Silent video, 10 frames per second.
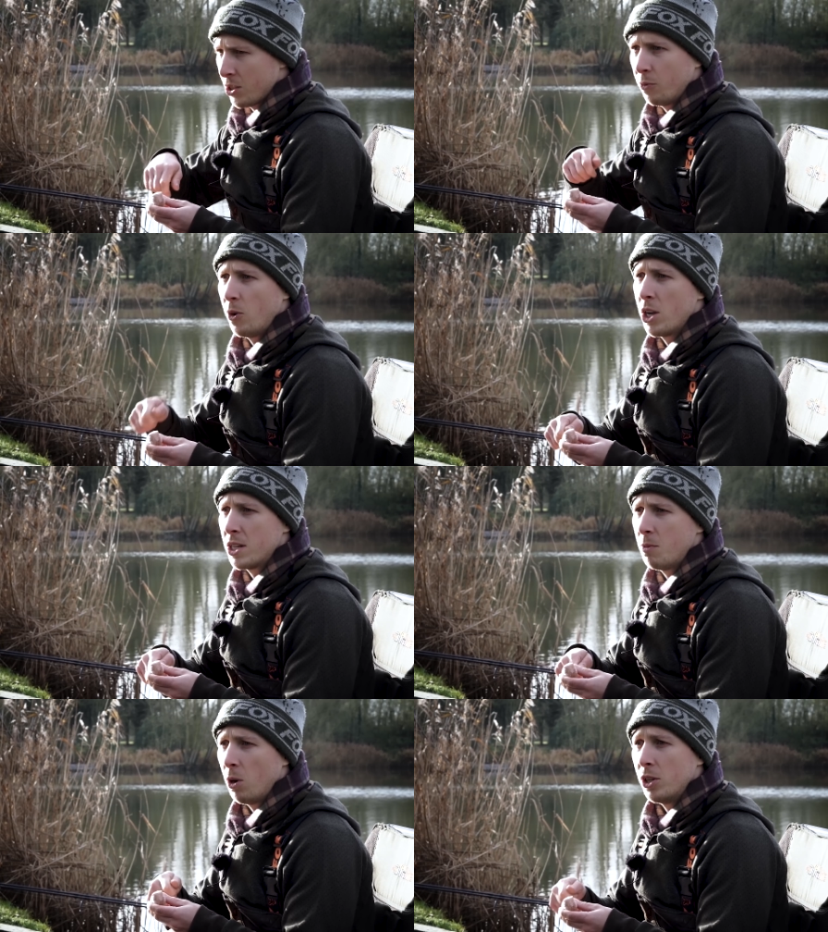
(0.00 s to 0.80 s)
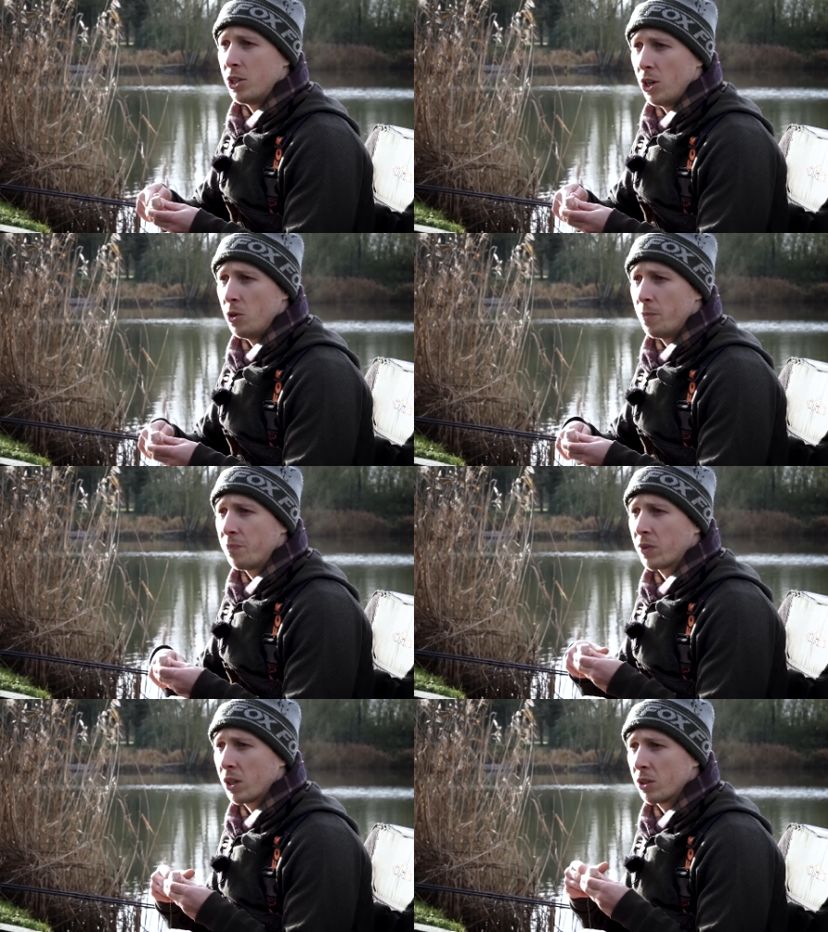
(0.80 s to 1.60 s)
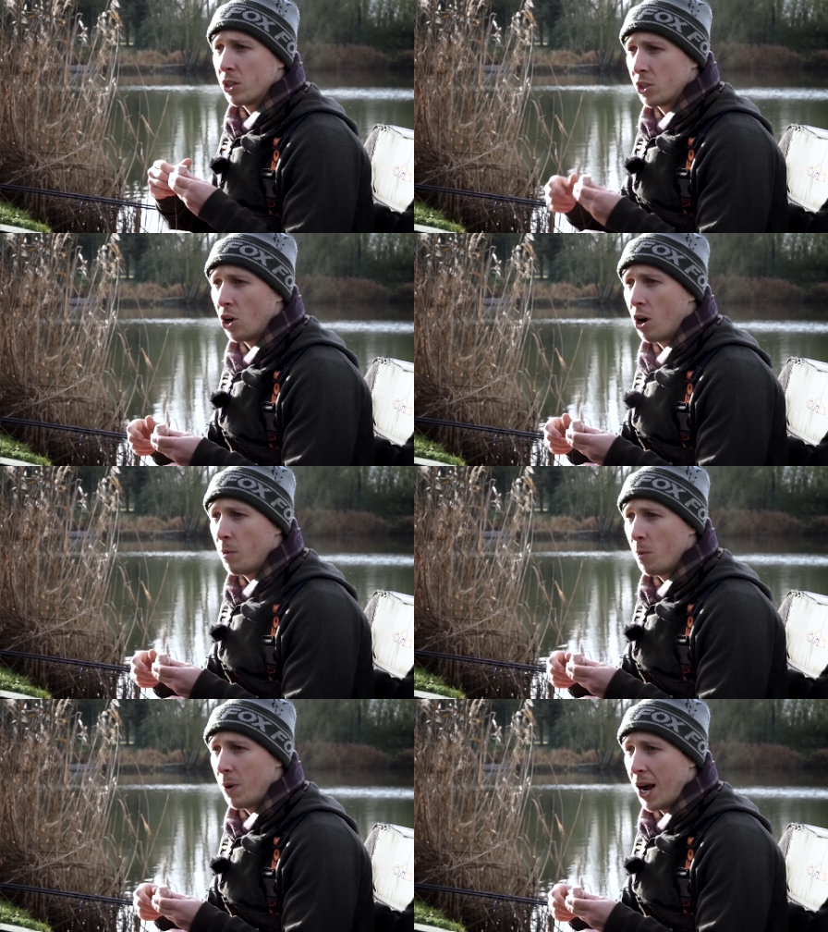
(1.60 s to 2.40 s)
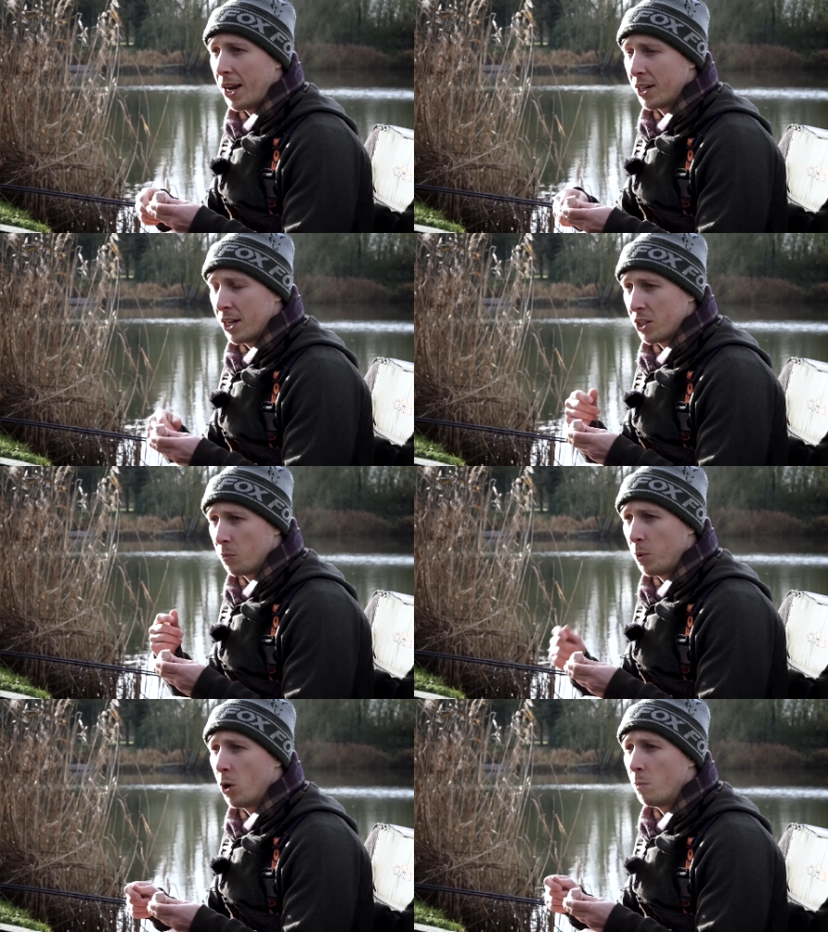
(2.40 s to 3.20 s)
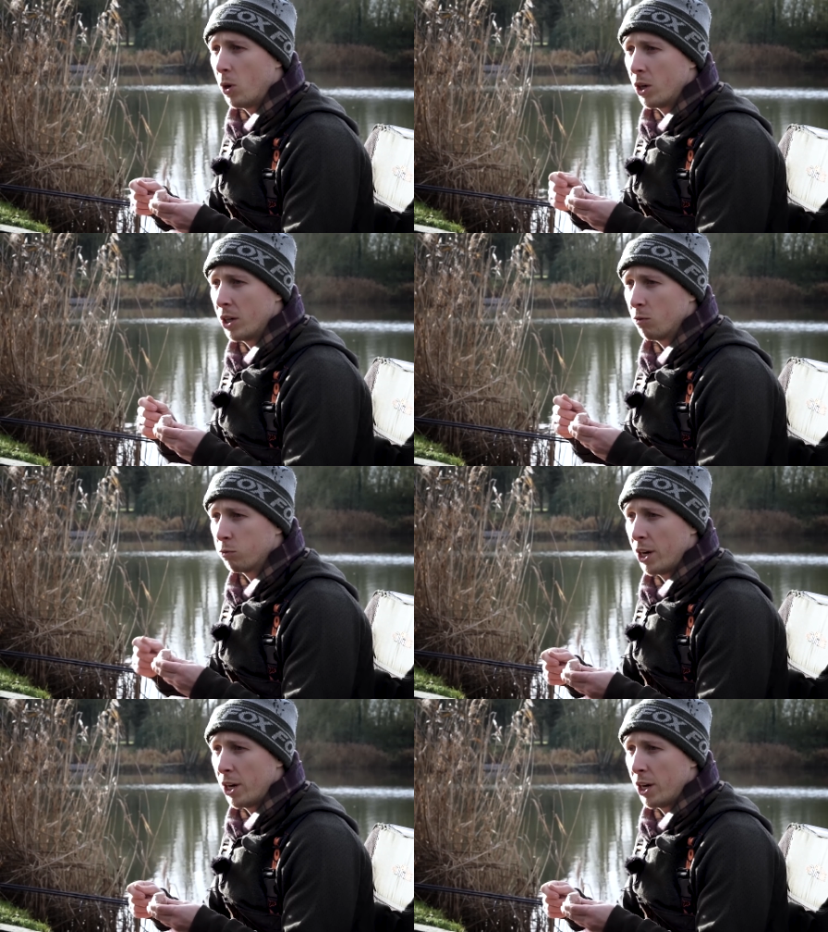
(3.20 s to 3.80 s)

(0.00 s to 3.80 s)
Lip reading: So firstly, what I do to tie my bag is I put my